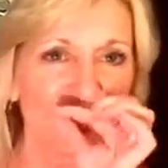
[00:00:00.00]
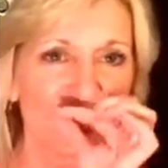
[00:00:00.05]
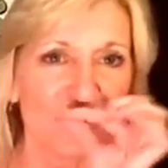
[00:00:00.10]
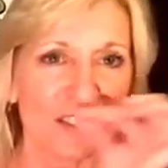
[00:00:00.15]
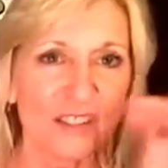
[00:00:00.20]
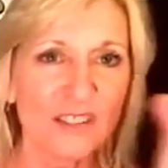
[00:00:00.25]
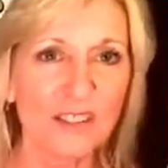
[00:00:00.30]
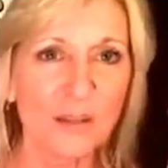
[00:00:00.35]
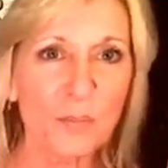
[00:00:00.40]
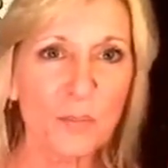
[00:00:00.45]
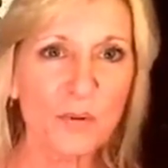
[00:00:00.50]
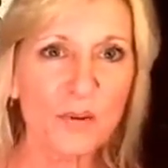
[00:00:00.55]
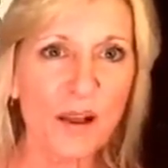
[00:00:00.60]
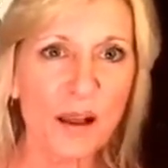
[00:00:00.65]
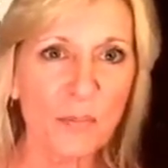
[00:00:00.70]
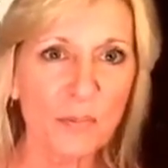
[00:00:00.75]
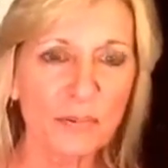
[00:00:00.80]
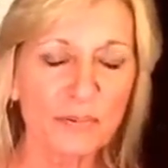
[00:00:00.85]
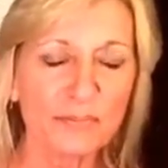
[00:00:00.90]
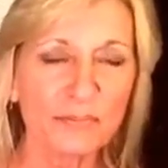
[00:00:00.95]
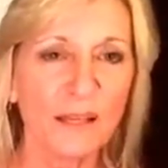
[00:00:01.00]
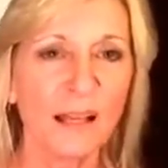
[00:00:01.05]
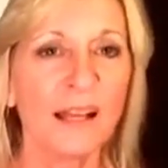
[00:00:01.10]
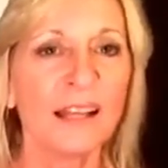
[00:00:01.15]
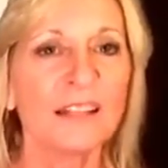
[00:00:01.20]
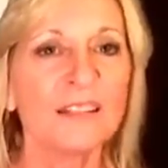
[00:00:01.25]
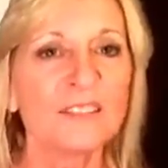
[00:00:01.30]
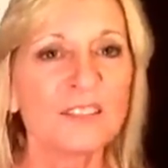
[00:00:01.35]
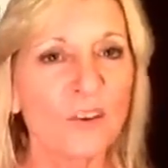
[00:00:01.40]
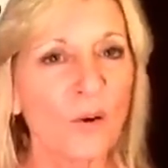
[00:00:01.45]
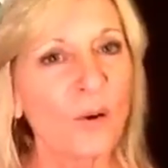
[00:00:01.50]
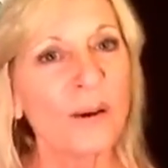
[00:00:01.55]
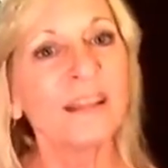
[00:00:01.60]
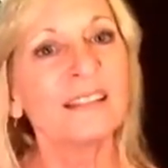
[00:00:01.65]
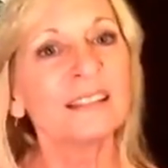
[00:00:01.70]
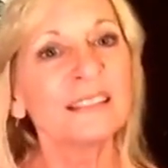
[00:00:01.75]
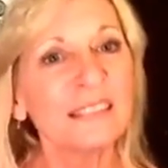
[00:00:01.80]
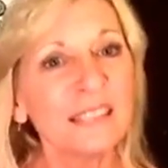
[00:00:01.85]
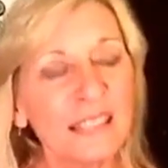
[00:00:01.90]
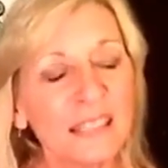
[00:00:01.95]
Zipper up. So
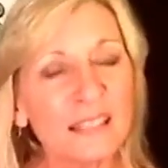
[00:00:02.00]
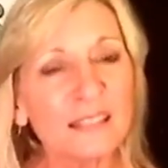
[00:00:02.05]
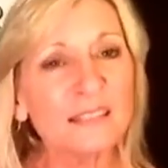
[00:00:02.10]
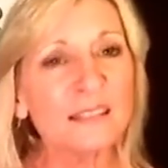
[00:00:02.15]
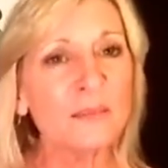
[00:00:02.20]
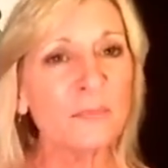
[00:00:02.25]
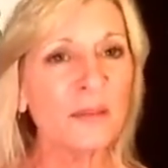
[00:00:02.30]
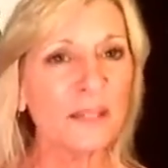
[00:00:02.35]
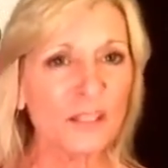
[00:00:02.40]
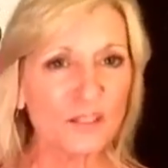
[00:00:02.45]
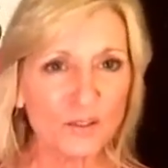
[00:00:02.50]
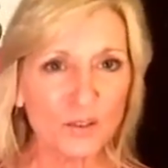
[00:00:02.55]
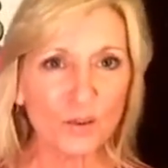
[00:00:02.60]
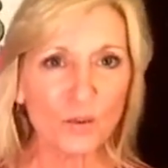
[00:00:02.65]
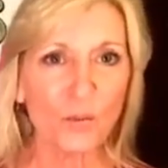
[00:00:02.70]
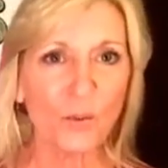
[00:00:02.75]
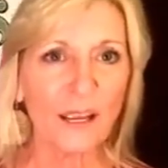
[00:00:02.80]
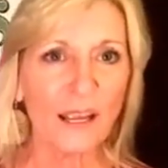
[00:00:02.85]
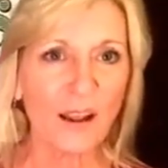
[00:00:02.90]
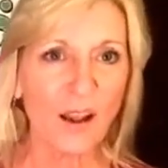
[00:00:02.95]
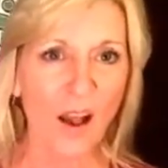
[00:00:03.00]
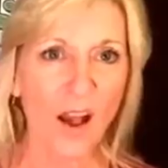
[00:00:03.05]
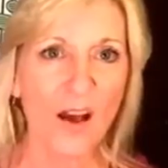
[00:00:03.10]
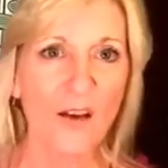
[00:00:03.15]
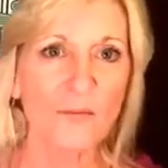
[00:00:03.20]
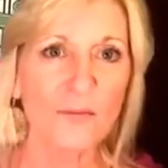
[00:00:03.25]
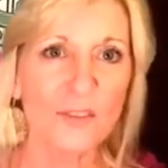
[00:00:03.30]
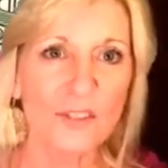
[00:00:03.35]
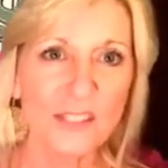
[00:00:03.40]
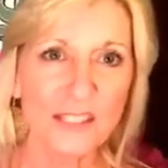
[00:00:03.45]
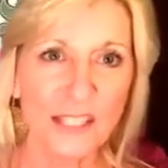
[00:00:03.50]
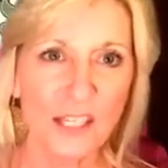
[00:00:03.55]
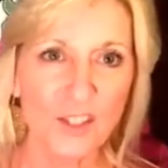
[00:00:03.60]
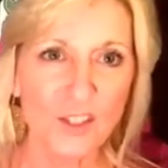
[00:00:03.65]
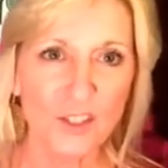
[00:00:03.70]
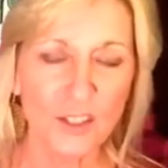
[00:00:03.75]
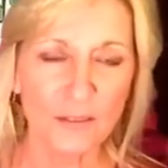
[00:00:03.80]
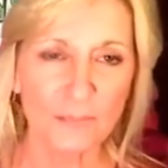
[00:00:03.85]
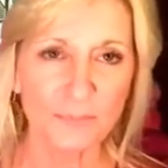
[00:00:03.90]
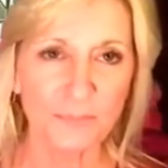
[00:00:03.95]
it needs to be a two-way
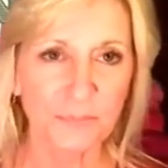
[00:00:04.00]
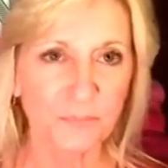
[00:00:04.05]
conversation.